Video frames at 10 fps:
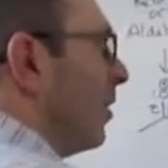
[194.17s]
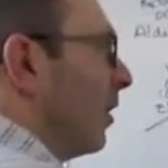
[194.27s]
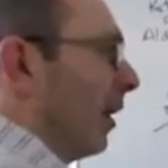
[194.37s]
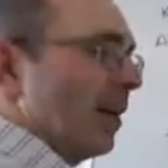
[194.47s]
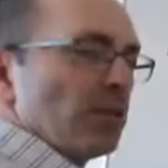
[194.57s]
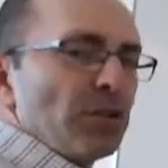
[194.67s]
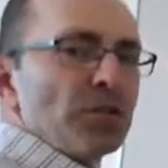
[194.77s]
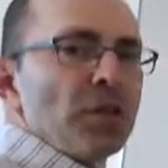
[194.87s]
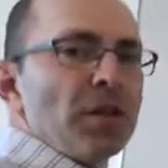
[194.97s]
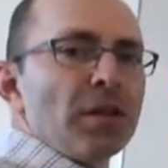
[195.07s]
That gets us
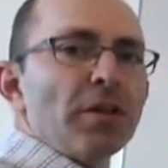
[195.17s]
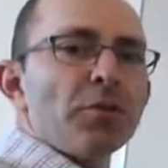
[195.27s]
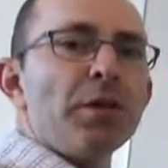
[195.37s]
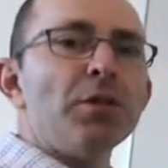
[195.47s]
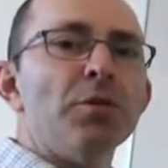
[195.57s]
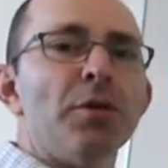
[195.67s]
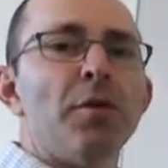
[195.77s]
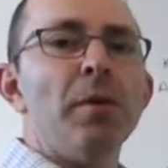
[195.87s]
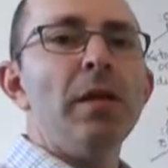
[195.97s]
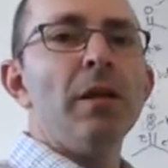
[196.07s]
to the tetrahedral
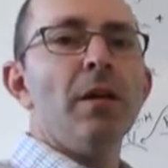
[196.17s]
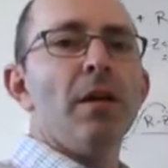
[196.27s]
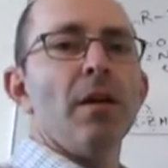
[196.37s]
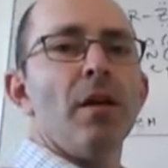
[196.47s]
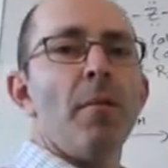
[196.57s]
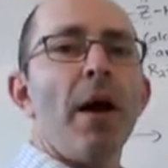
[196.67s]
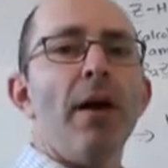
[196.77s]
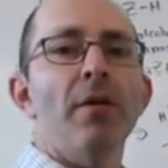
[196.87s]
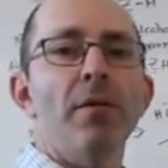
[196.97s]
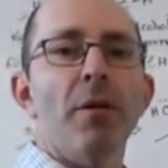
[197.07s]
intermediate, and in a
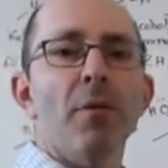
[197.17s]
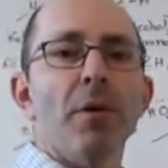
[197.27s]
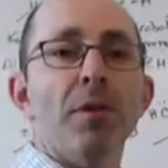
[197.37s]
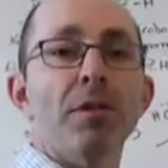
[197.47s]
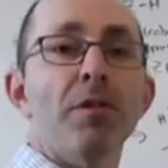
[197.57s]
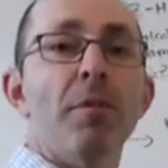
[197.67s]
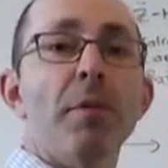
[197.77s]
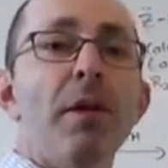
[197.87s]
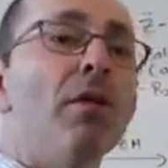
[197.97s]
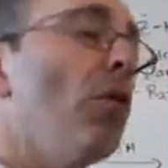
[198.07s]
pattern that we're going to see
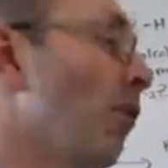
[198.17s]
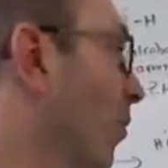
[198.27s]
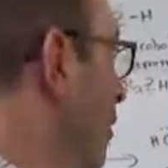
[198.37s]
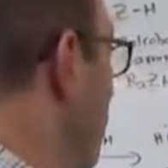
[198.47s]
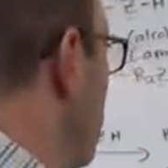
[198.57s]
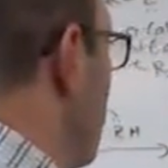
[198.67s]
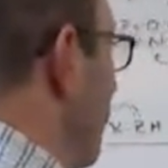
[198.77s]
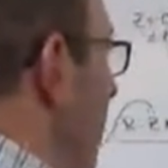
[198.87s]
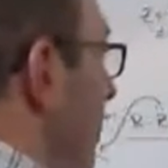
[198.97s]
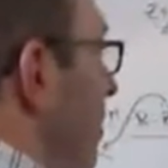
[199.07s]
repeat over and over
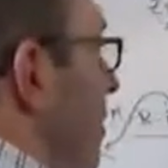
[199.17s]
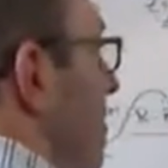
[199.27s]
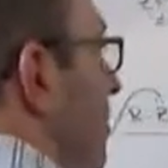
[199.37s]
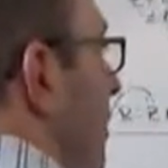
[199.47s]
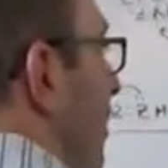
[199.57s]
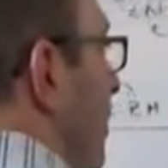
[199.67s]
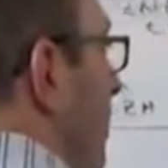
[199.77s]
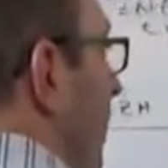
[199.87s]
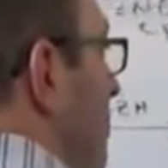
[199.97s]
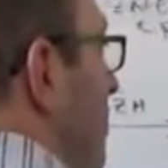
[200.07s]
again. The
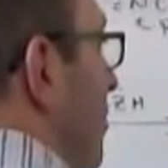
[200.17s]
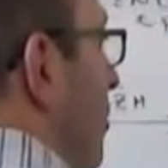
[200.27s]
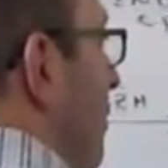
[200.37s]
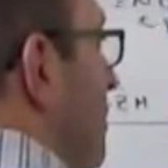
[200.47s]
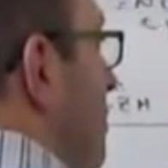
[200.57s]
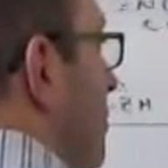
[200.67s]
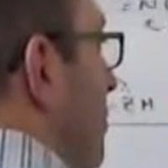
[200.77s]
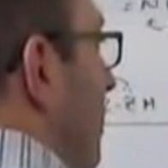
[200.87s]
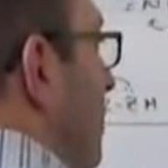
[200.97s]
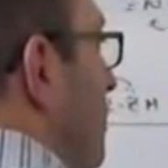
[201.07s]
next step we're going to
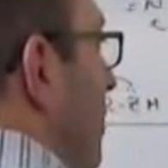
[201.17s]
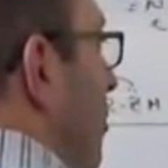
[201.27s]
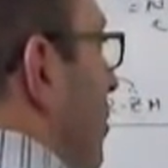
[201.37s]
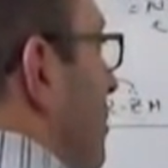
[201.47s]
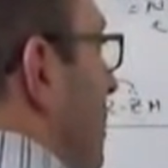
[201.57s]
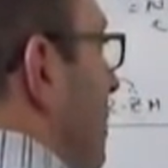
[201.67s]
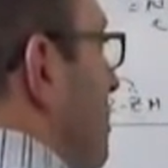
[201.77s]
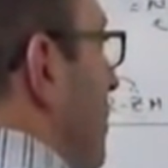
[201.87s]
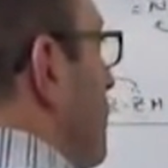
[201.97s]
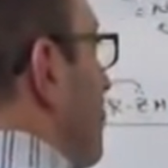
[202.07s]
do is a proton
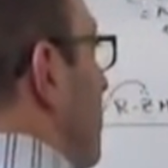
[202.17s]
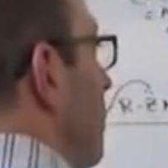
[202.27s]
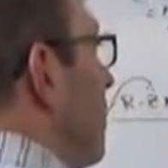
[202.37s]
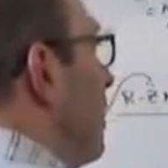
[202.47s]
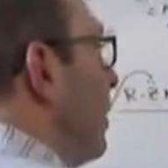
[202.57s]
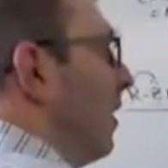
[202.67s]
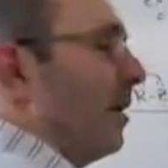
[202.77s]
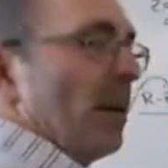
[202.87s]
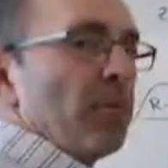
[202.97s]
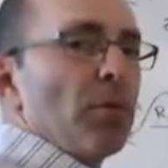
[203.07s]
transfer. And
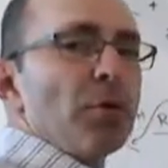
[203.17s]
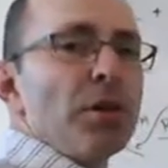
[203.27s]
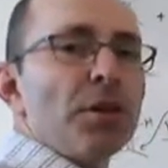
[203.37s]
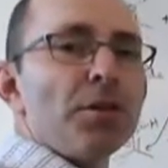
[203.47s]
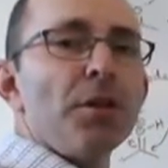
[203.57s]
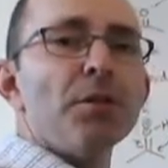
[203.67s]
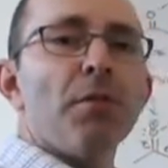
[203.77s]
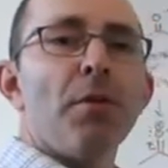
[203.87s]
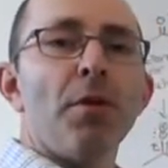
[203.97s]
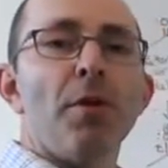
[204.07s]
again, proton
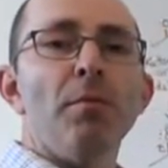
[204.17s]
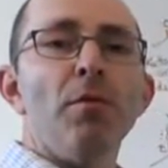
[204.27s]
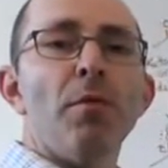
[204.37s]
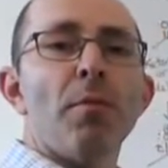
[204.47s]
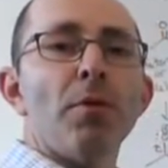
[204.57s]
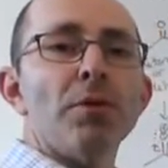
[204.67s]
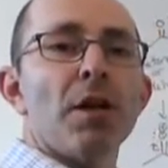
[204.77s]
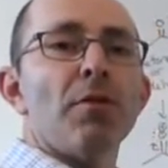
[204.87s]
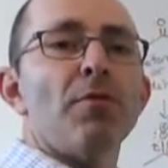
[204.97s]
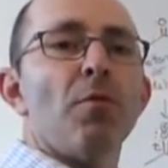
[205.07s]
transfer, we're going to move a
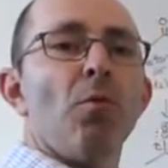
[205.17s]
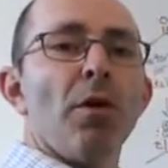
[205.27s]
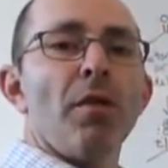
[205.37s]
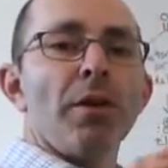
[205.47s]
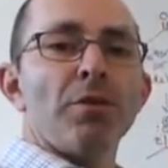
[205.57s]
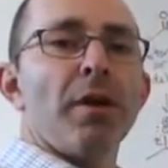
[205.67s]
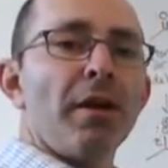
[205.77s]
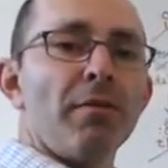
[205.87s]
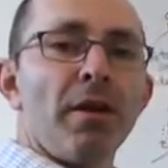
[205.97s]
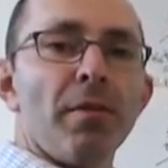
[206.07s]
proton from one
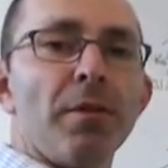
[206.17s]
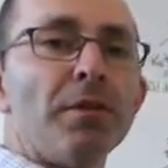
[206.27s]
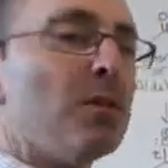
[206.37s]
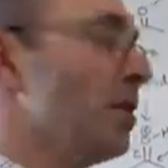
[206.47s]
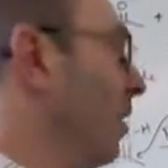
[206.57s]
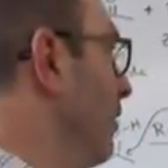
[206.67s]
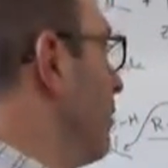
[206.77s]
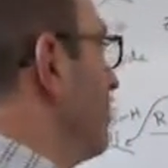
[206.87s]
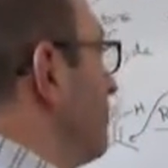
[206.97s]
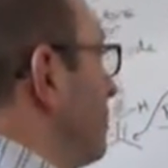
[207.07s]
electronegative element to the other.